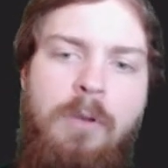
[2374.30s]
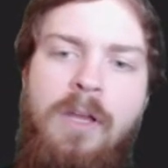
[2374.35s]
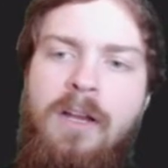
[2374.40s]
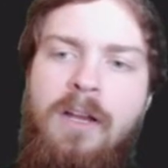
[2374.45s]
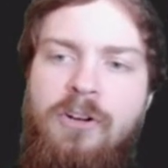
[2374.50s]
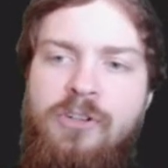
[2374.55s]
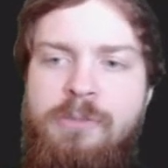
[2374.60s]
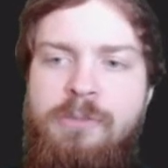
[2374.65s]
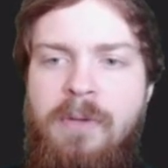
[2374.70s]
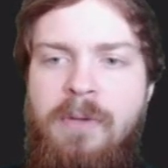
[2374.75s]

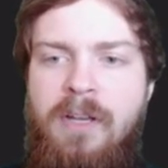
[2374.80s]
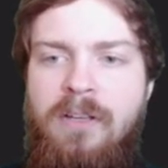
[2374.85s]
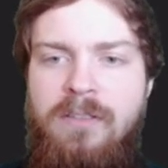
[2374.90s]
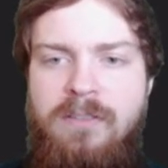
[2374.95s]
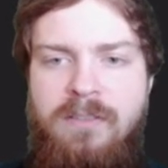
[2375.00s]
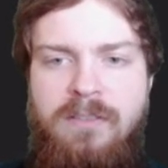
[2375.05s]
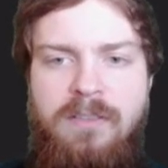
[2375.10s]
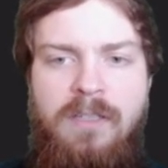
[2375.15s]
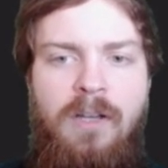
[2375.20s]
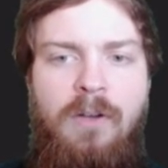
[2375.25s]
playing our
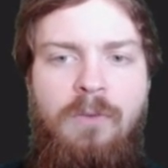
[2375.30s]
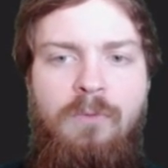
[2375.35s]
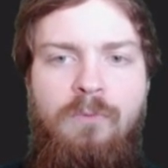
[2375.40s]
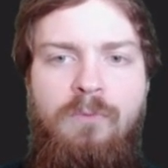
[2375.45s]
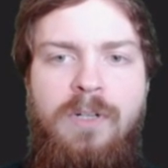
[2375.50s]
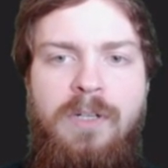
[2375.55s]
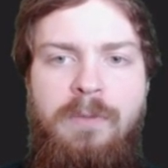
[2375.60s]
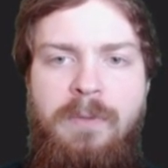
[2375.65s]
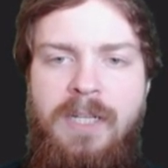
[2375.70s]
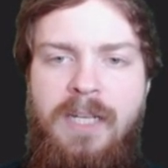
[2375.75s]
spells
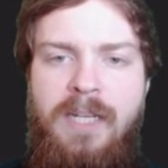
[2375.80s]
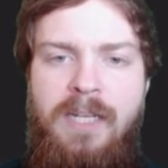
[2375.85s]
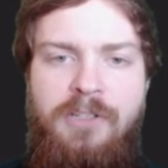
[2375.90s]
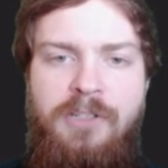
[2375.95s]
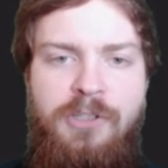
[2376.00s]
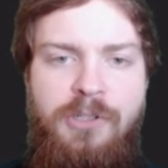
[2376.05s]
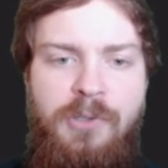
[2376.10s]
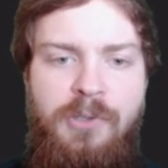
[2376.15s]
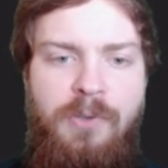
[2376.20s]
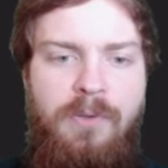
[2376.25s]
when we
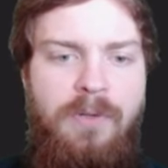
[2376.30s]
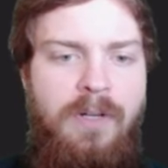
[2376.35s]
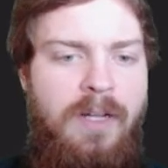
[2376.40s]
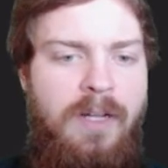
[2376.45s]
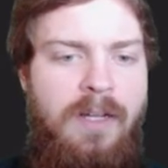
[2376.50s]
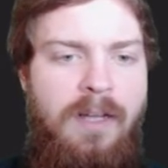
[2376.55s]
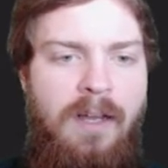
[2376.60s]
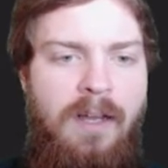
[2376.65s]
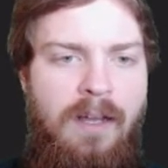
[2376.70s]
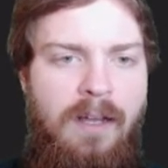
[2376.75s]
need to,
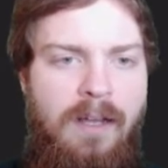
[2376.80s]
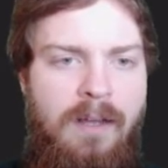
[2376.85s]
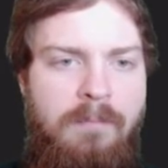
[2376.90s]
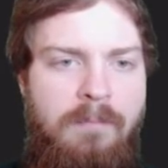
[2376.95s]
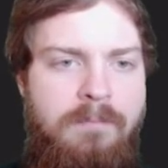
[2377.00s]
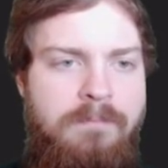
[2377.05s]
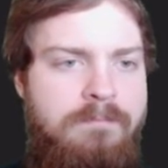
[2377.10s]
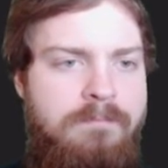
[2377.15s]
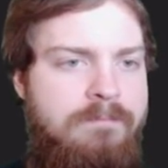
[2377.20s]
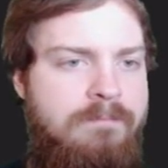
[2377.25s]

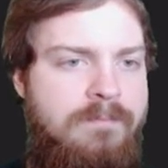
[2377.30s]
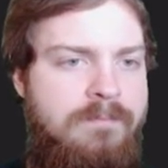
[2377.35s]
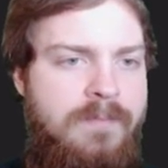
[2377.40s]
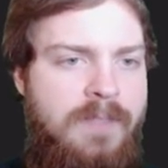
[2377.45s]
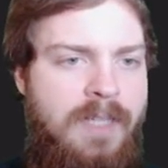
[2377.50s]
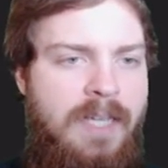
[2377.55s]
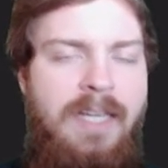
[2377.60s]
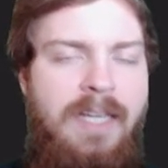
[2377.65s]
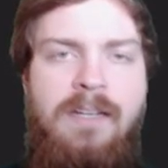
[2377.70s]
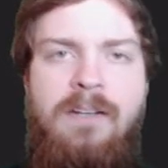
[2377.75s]

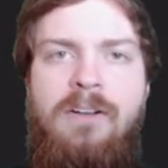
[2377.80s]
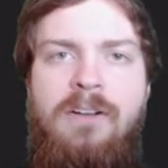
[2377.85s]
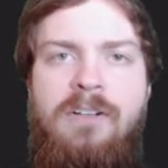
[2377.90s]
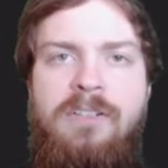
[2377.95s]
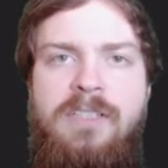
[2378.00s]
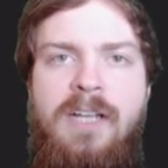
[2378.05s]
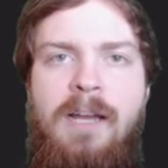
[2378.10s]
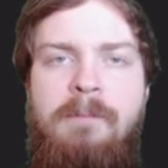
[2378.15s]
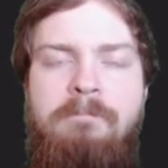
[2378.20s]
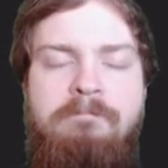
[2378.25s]
and
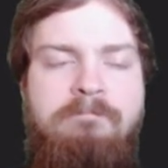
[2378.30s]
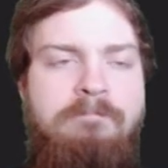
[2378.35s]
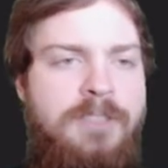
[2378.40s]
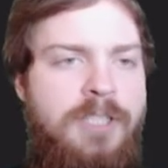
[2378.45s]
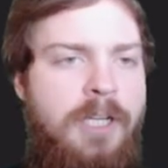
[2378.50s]
on time.